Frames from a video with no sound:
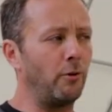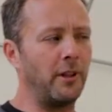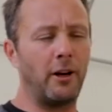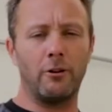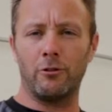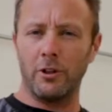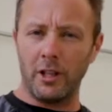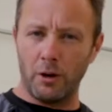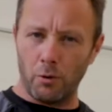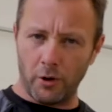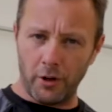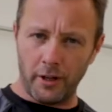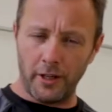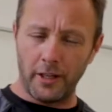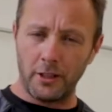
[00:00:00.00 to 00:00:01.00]
without really
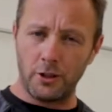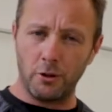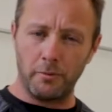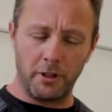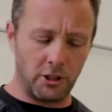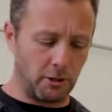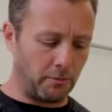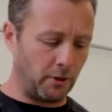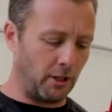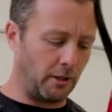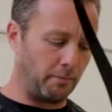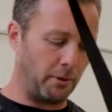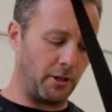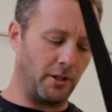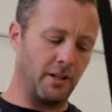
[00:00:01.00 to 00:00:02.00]
worrying too much about
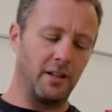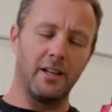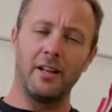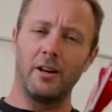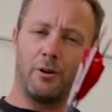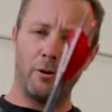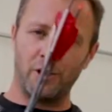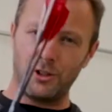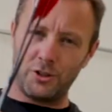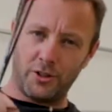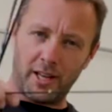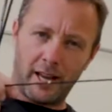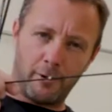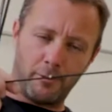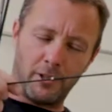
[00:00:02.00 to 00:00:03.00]
it, but whereas you
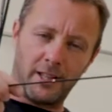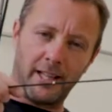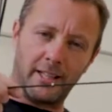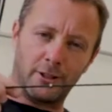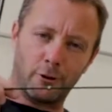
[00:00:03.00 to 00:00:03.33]
can't with these.